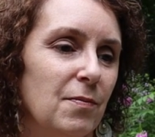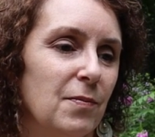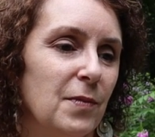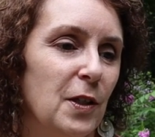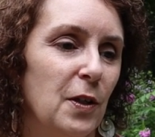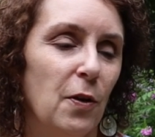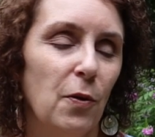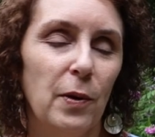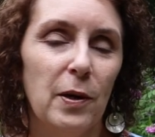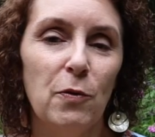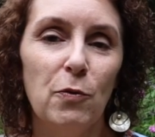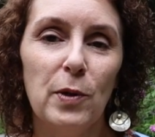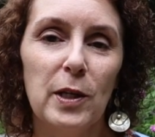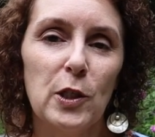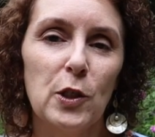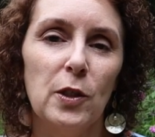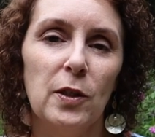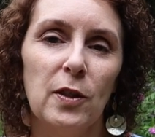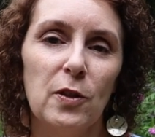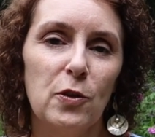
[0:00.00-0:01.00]
you know,
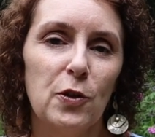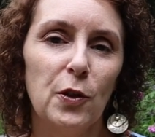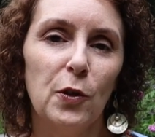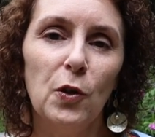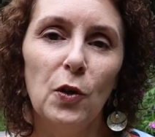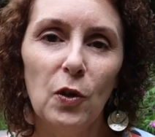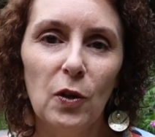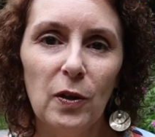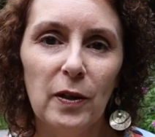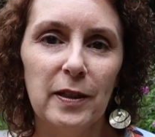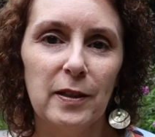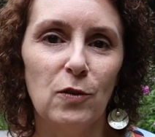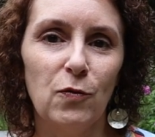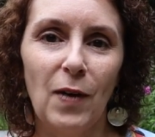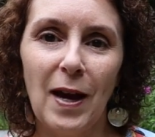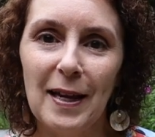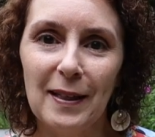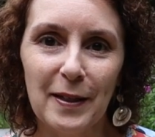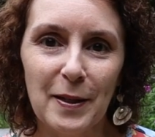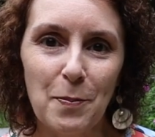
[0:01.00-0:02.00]
enriching the soil has
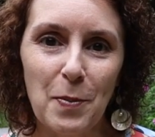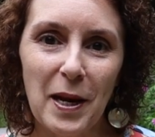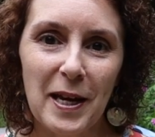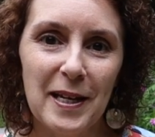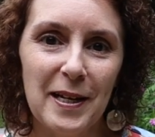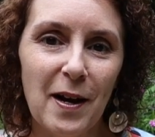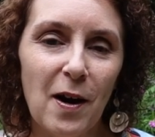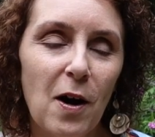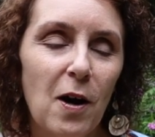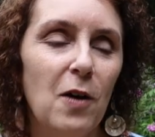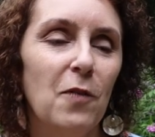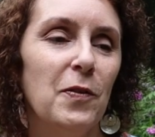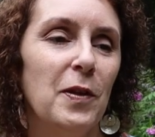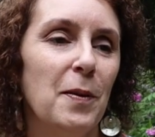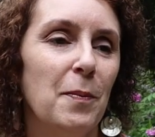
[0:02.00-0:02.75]
finally paid off in